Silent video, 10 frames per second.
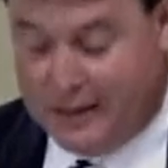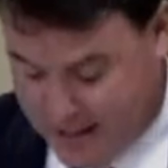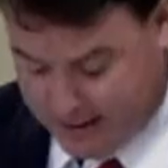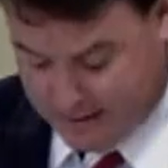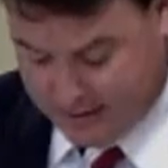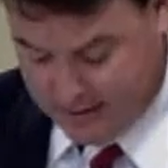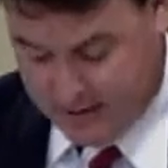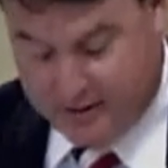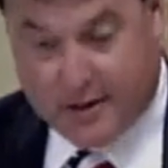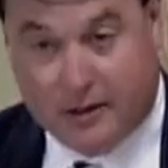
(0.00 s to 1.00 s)
again,
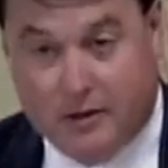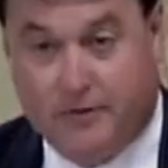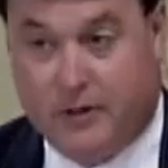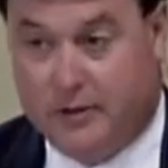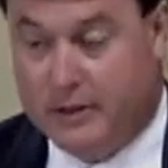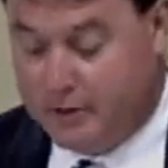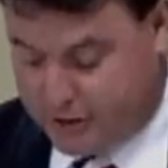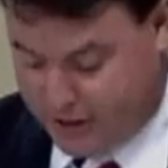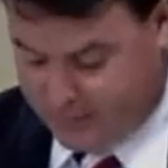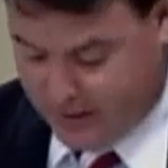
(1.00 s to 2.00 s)
thank you for your
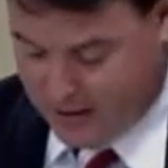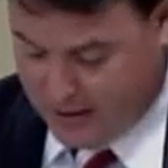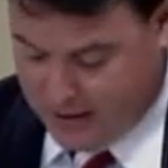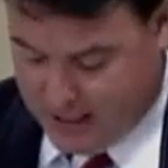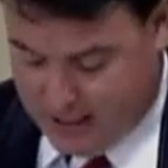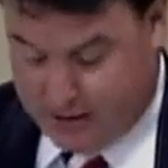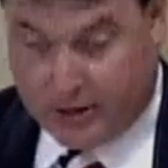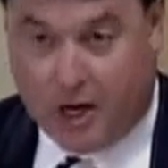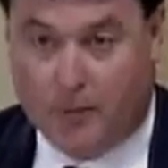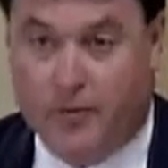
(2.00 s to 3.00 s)
leadership and your
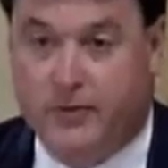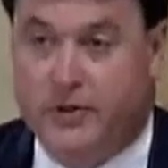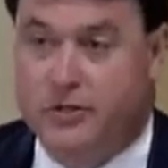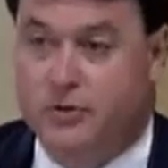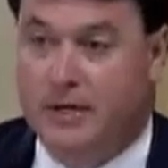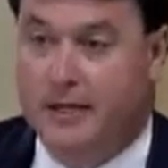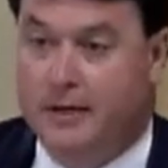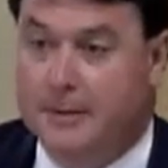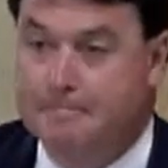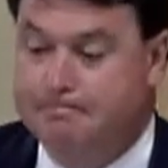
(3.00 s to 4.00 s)
help with this joint
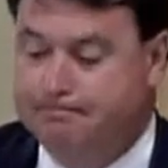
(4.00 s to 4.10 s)
hearing.